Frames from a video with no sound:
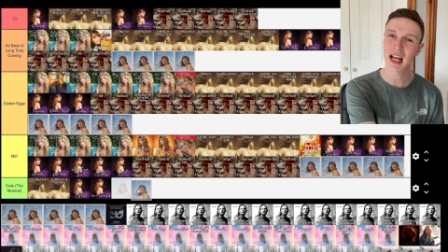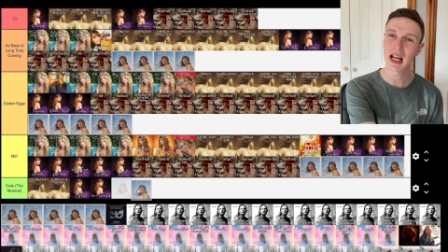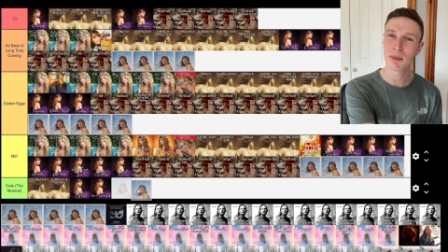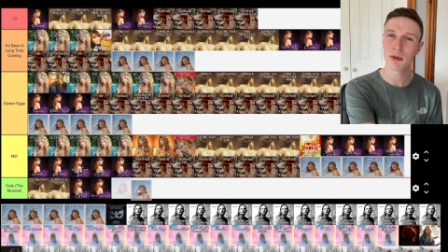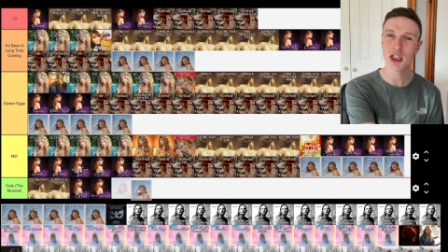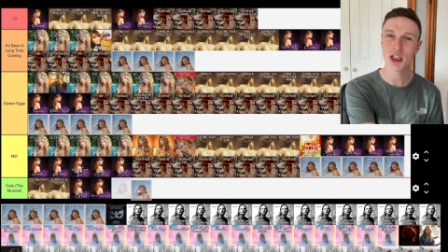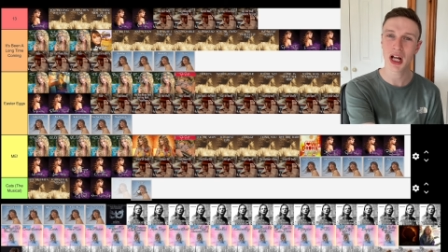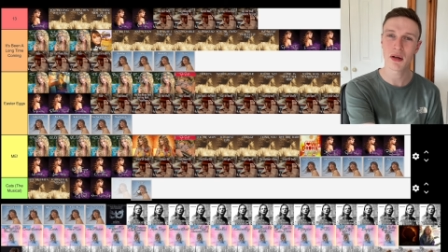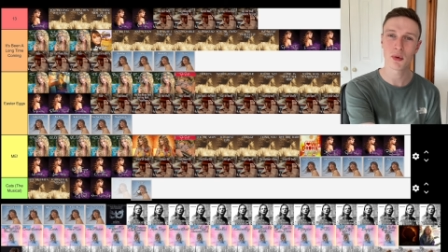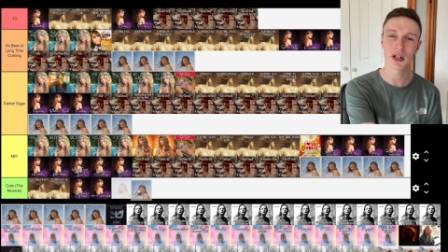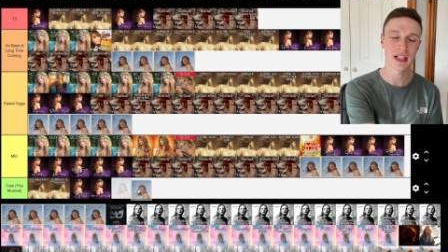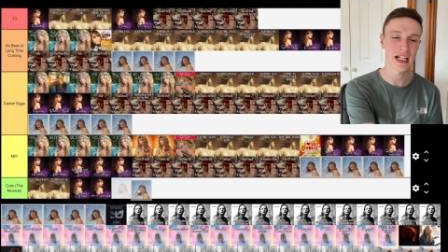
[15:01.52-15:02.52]
I appreciate
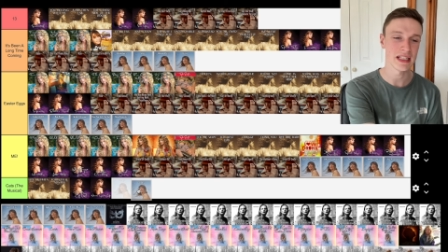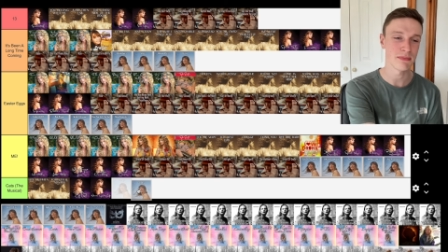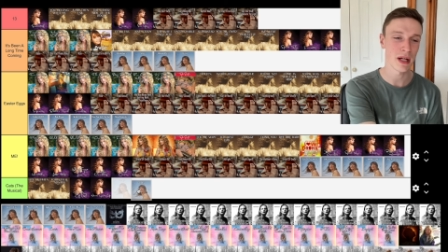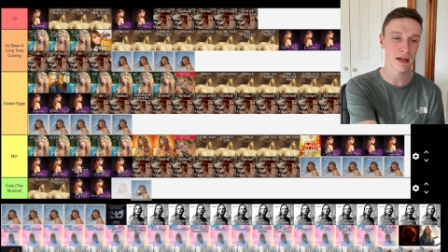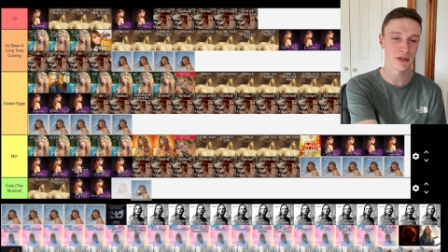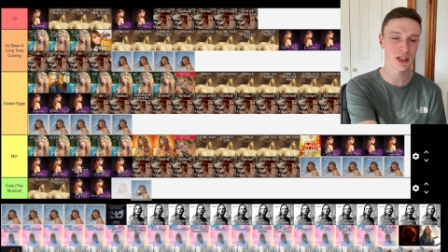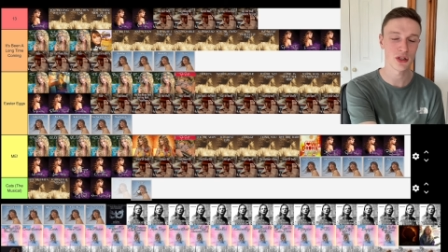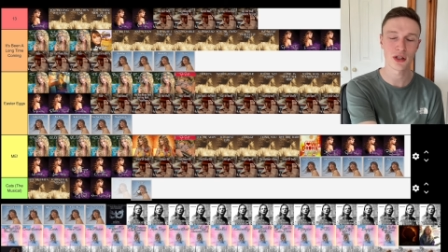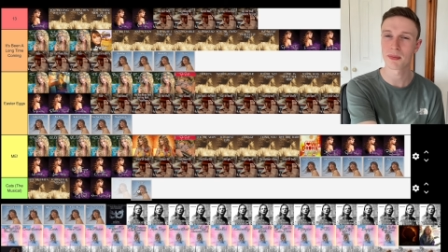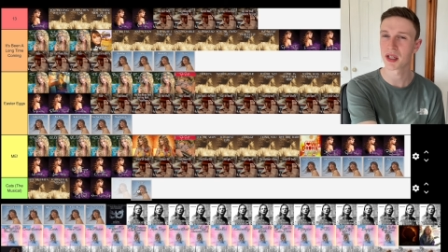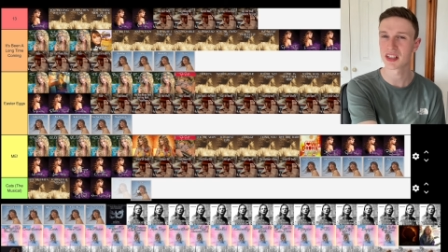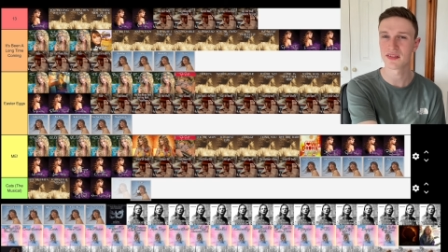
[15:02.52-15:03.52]
what it is, but I'm just not the
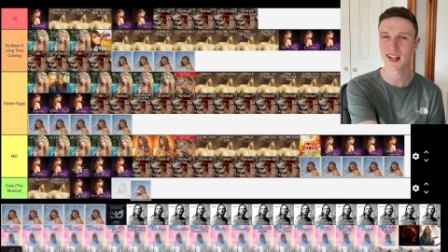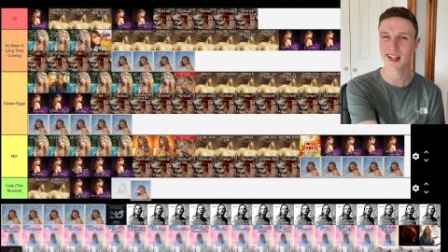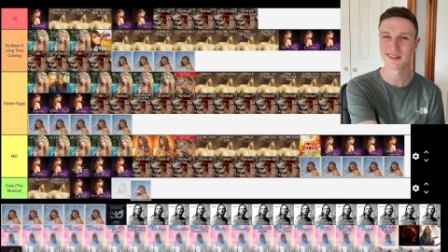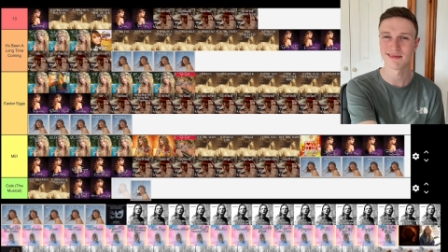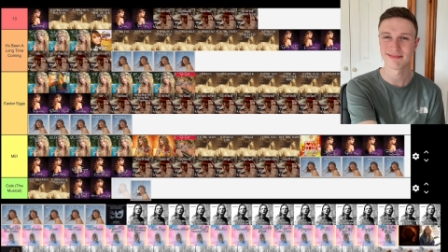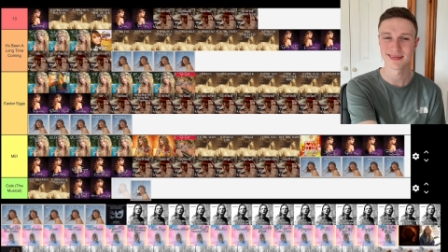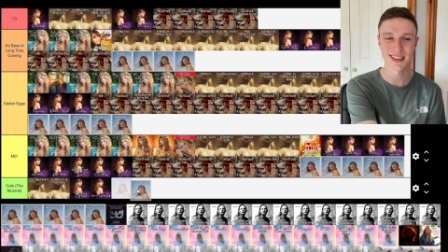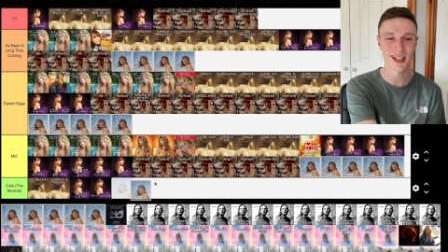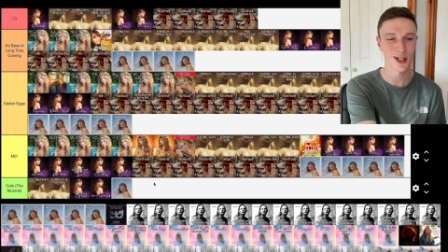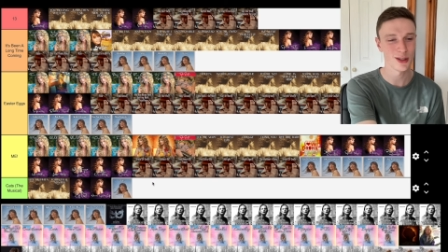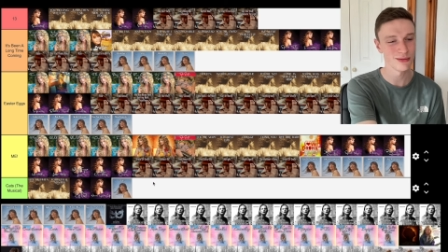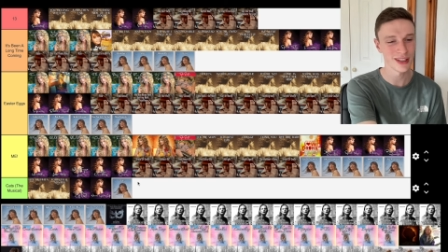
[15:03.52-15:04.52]
biggest fan.
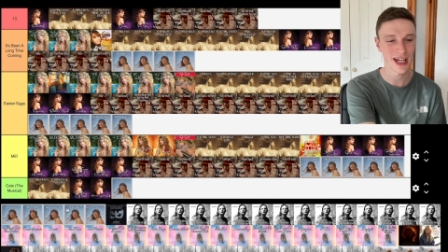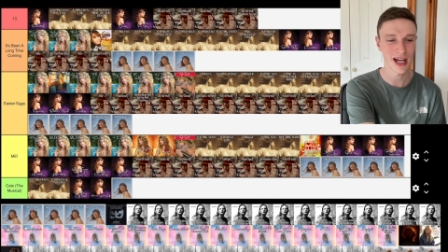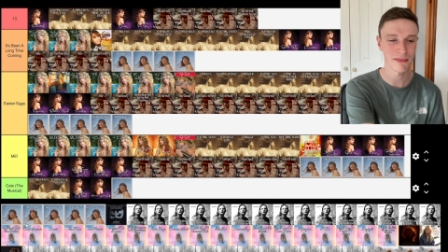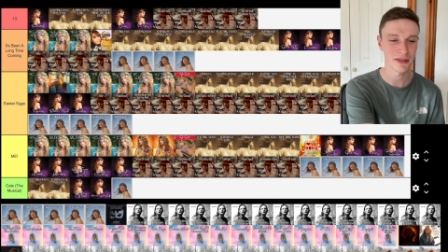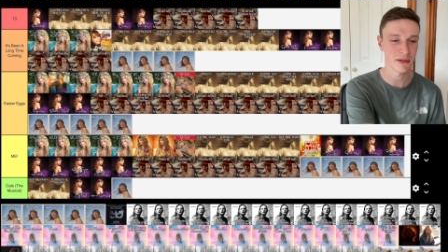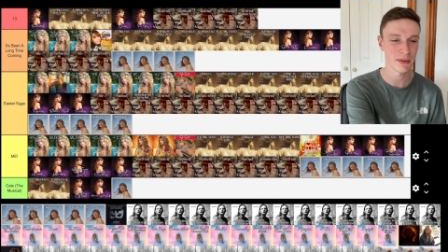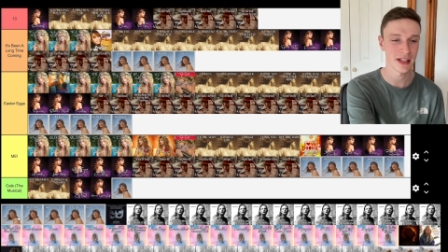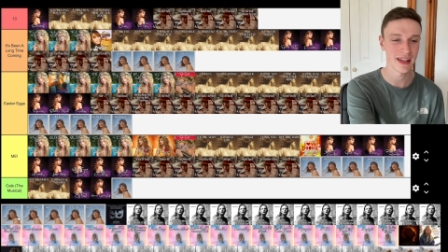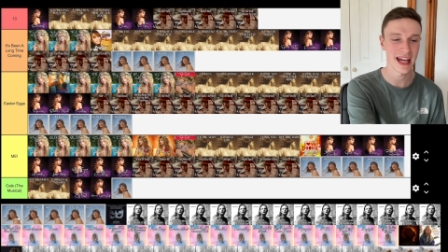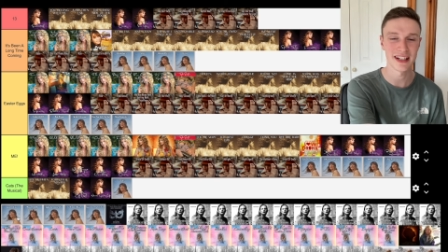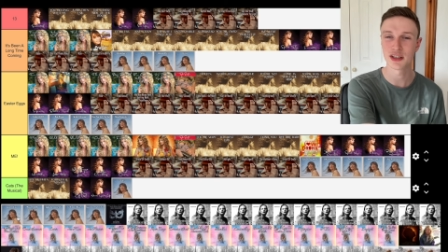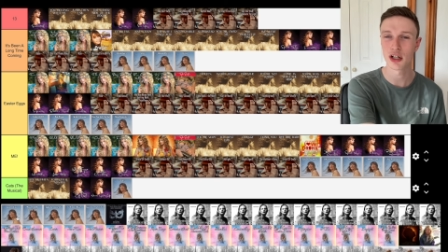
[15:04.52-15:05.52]
So, yeah, I'm going to put it
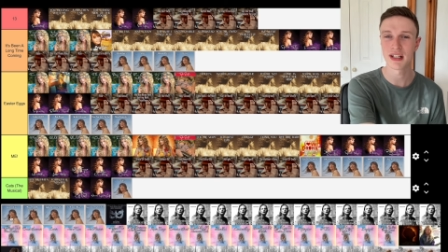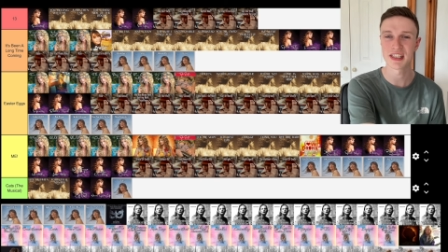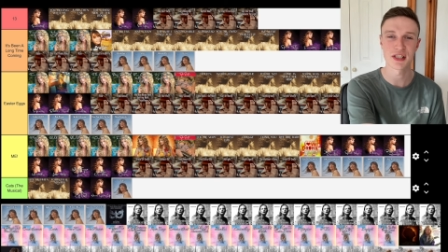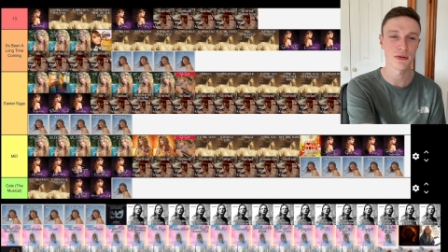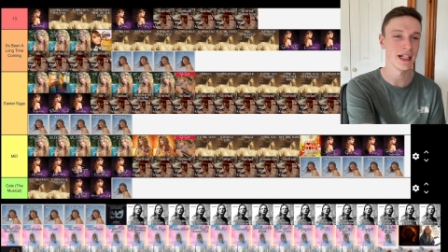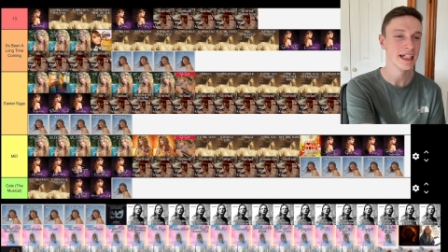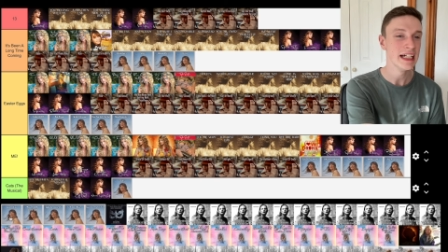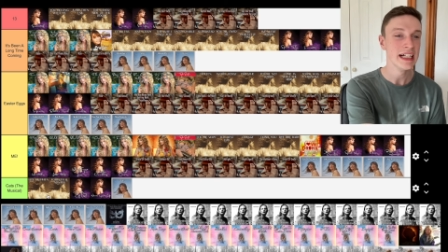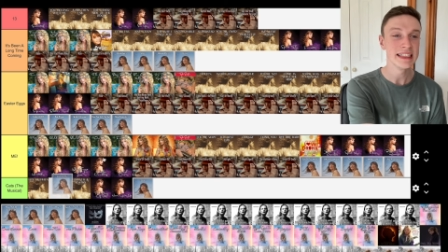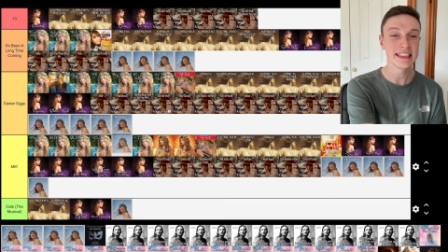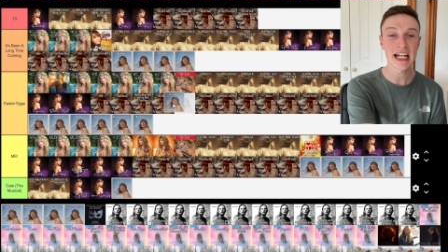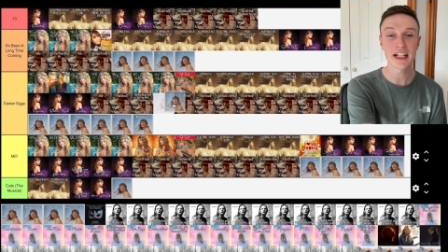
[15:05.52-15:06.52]
there. Don't listen to it.
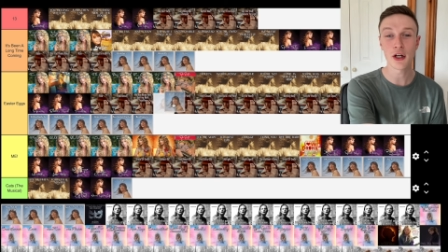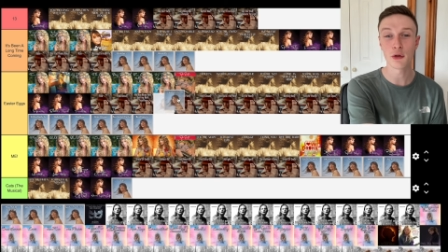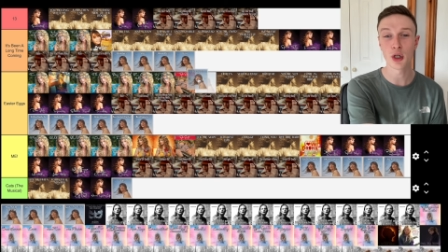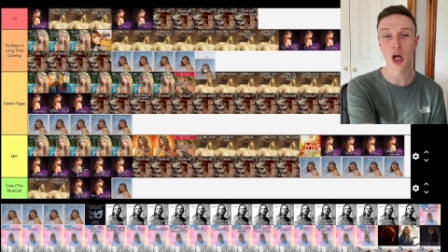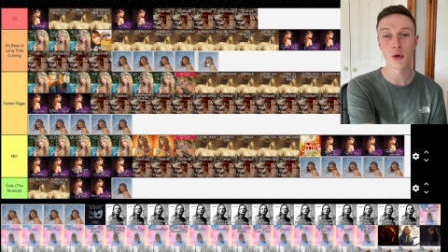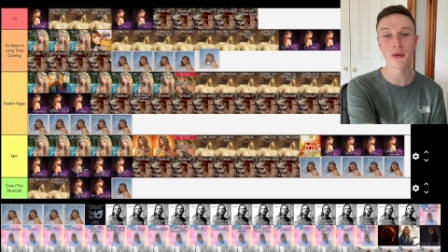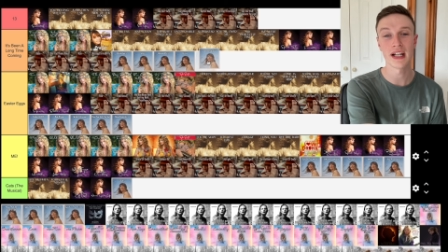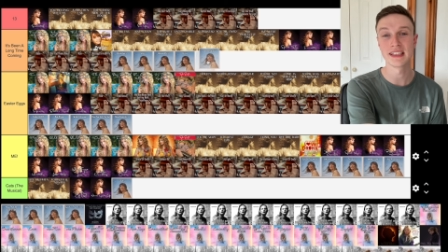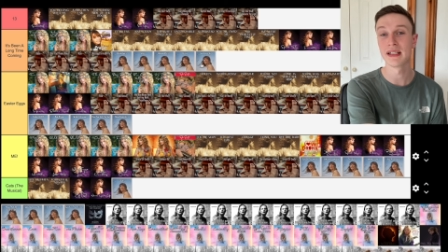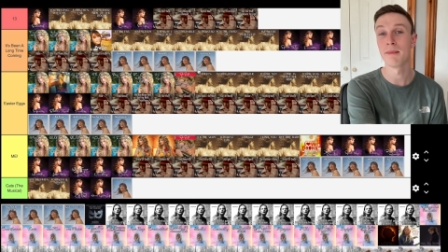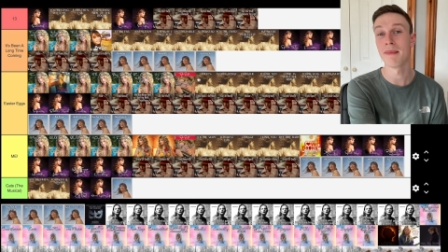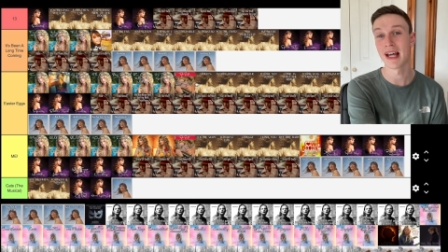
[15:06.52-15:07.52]
Say Don't Go, that is
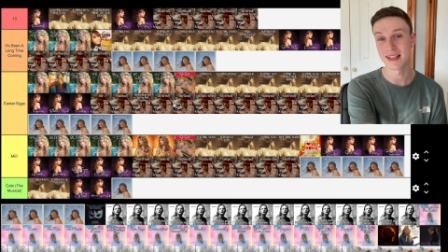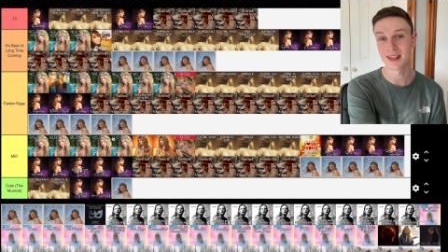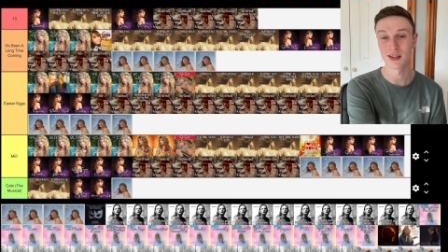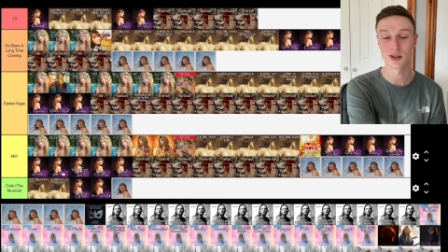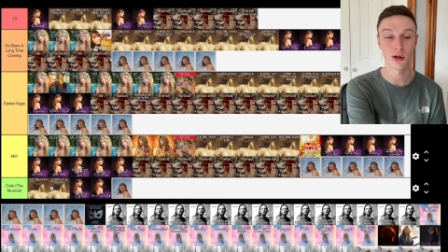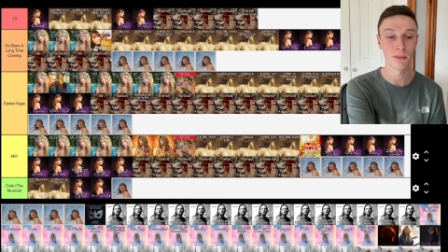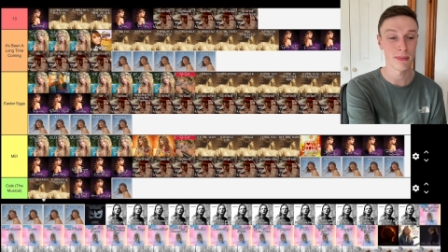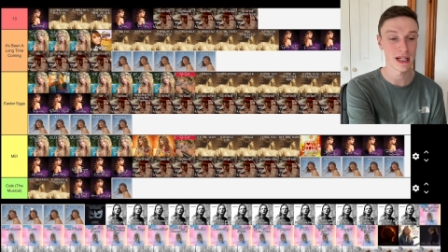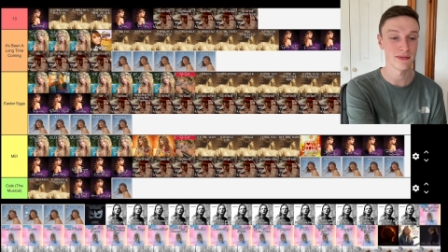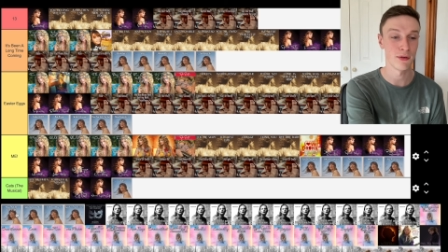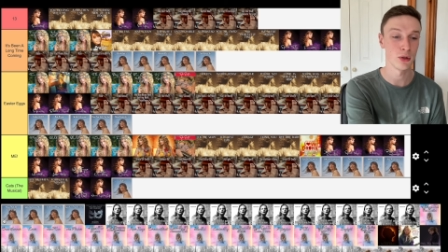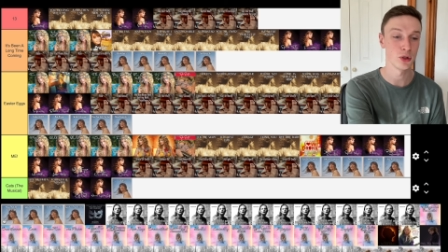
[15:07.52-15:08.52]
an amazing song.
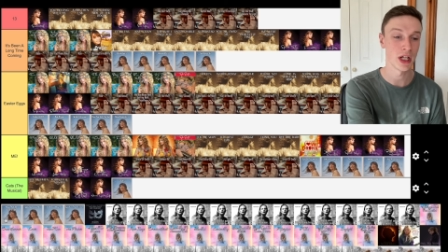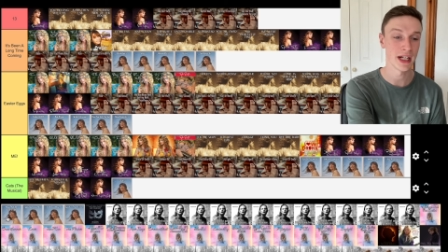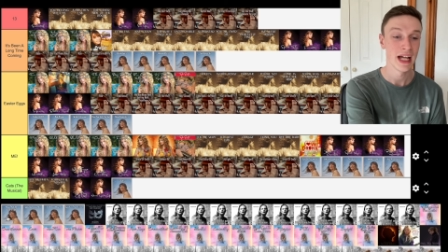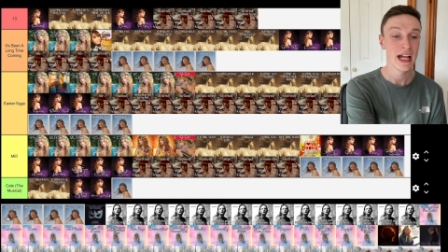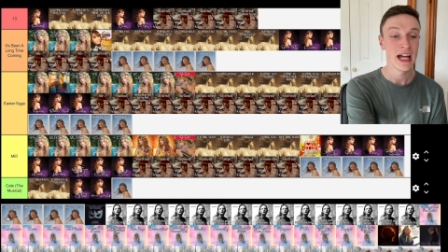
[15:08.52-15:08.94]
Best Vault track.